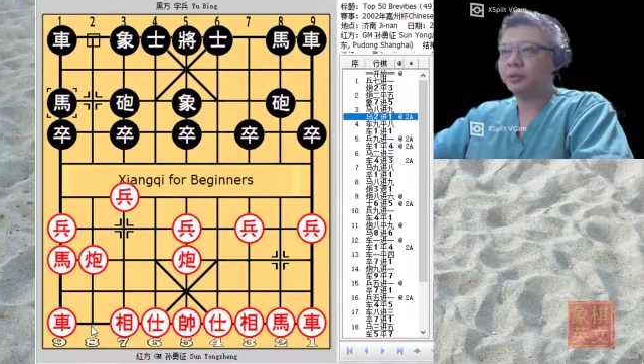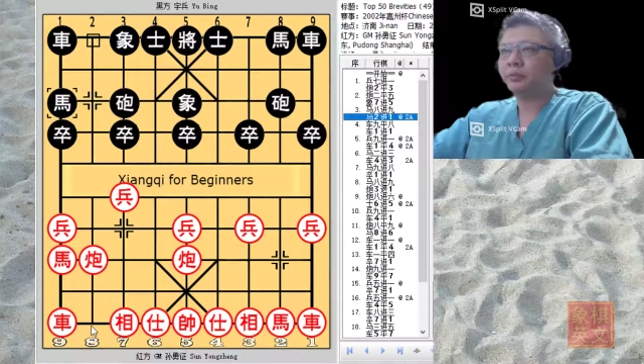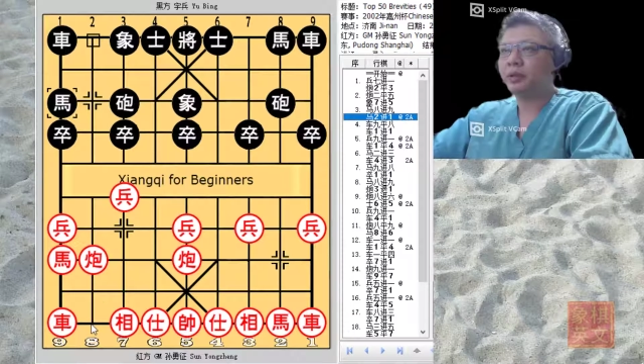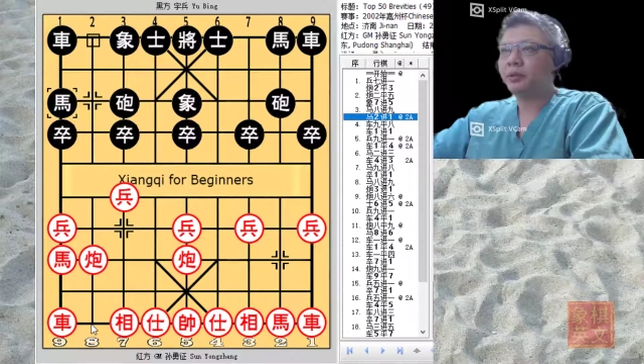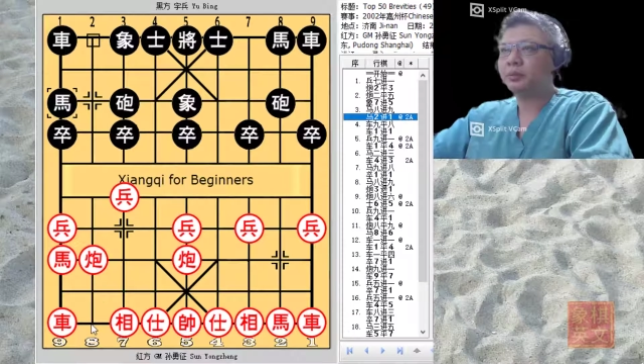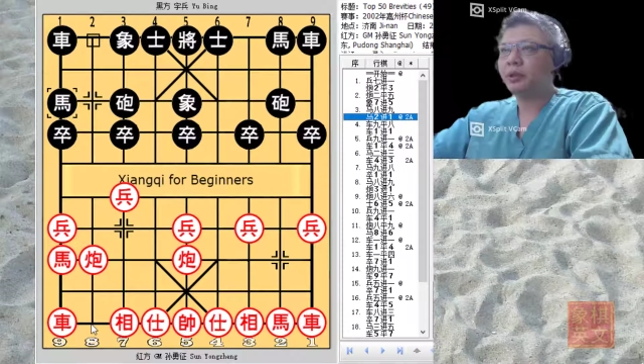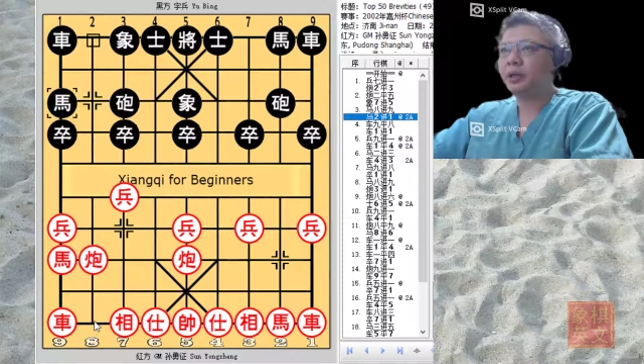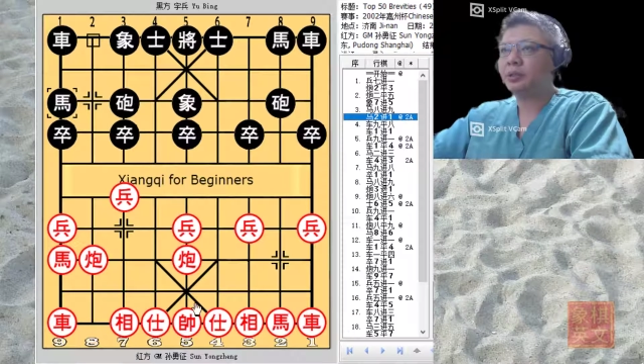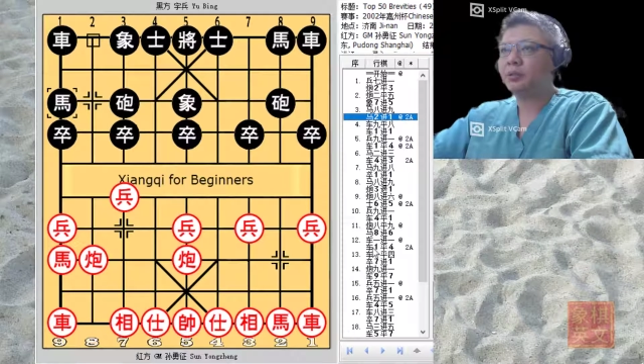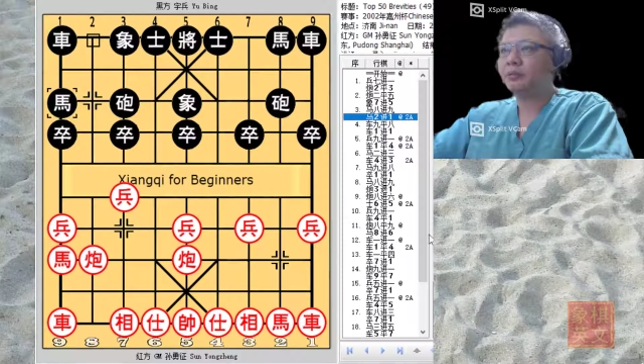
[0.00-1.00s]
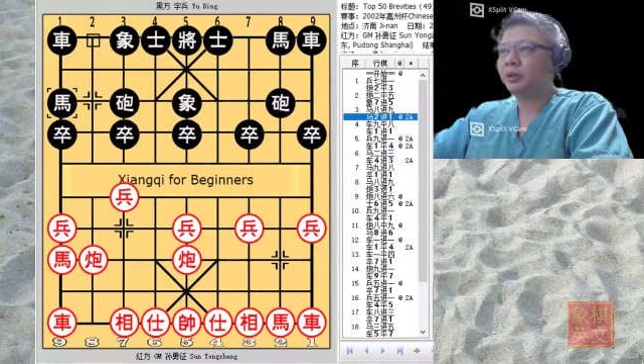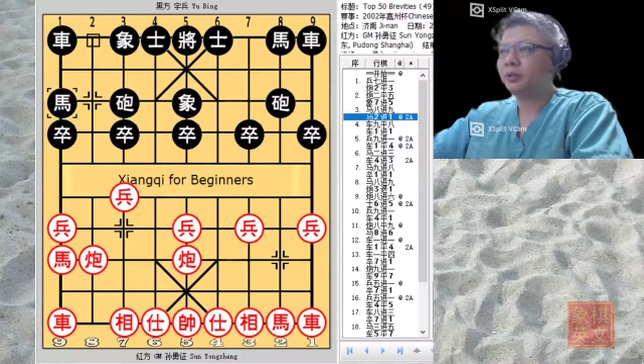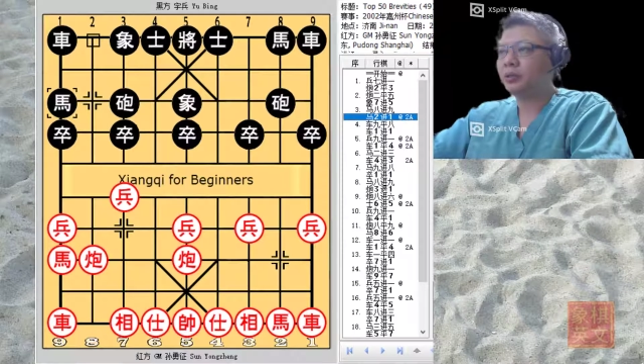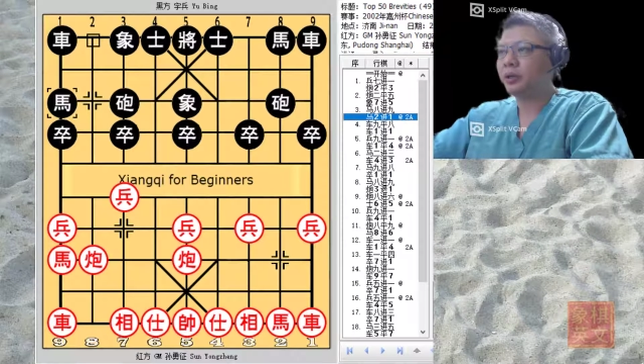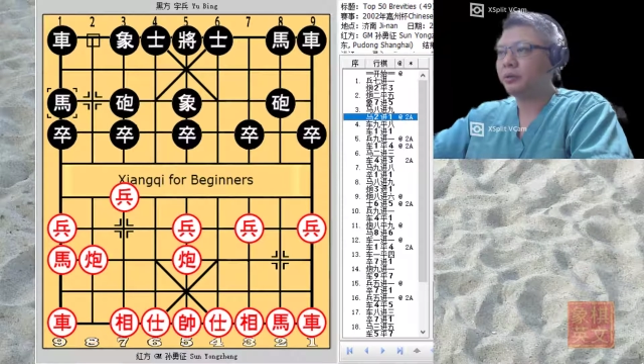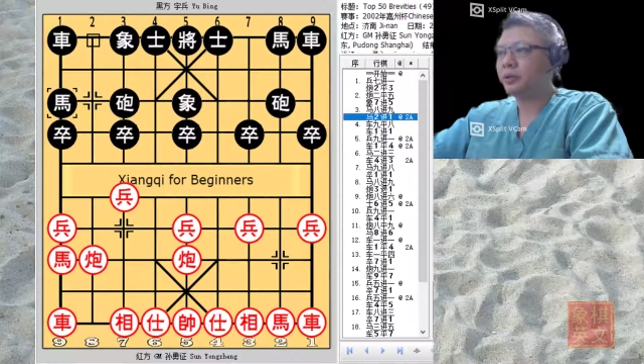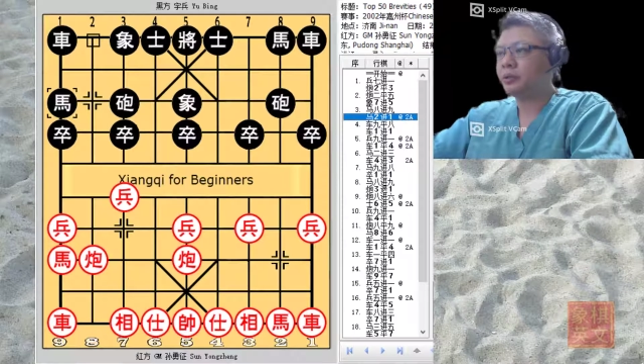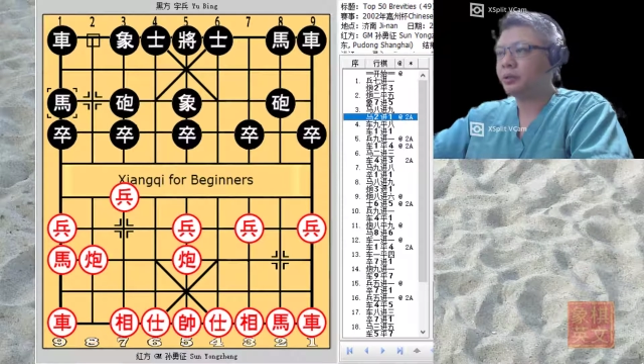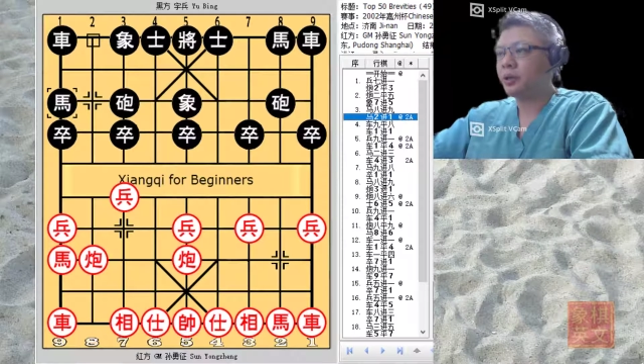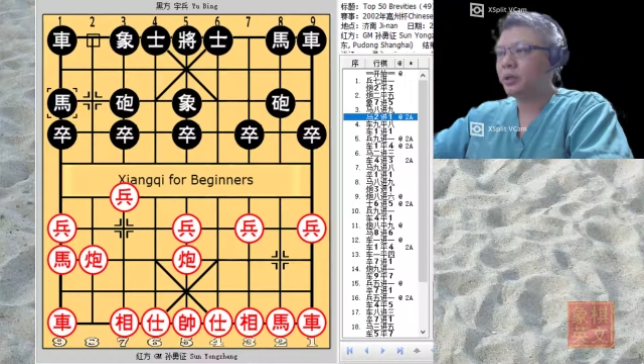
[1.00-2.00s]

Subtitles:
developed as file chariots.